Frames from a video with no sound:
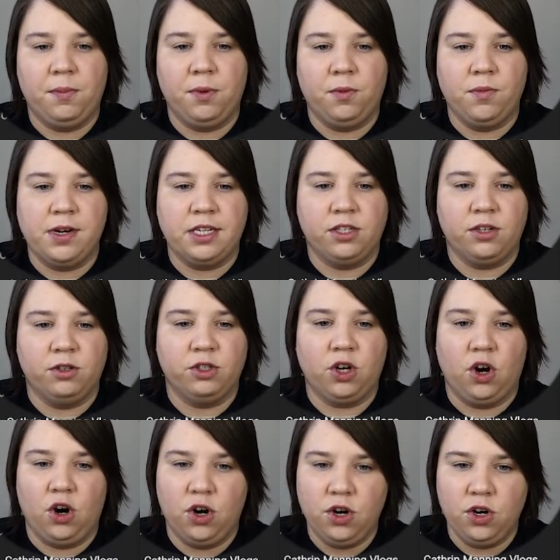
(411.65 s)
but research
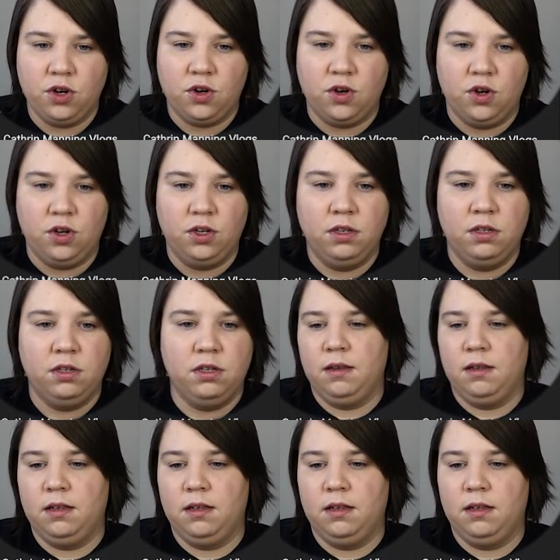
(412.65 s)
article.